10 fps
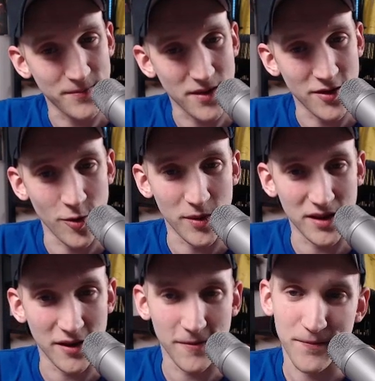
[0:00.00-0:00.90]
No big
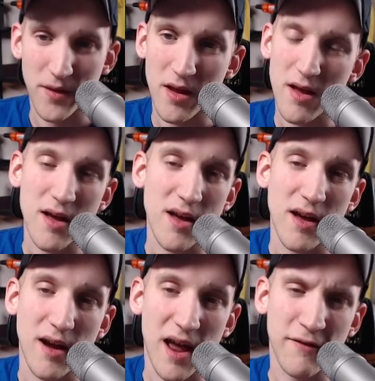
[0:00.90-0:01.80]
deal.
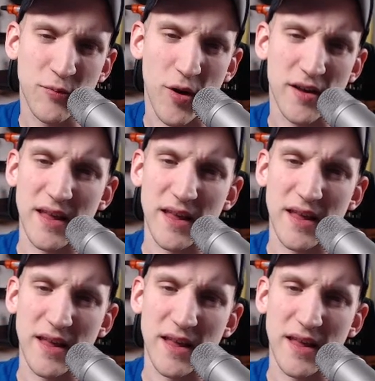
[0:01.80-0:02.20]
Kind of surprised